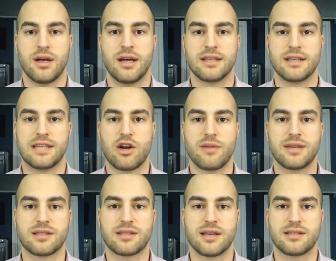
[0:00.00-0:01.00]
Today, we're going to be
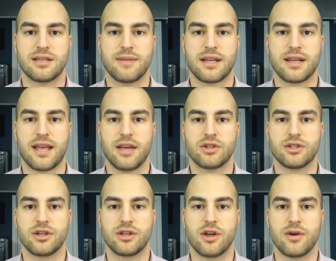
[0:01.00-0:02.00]
discussing a medication
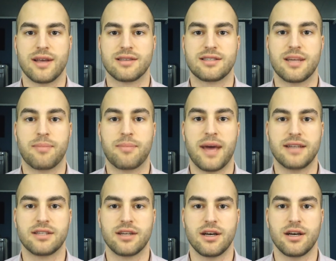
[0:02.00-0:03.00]
known as
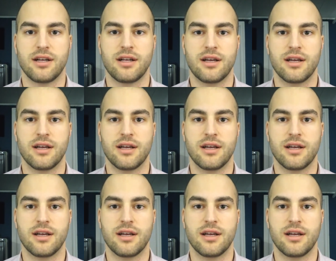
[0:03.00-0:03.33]
tapentadol.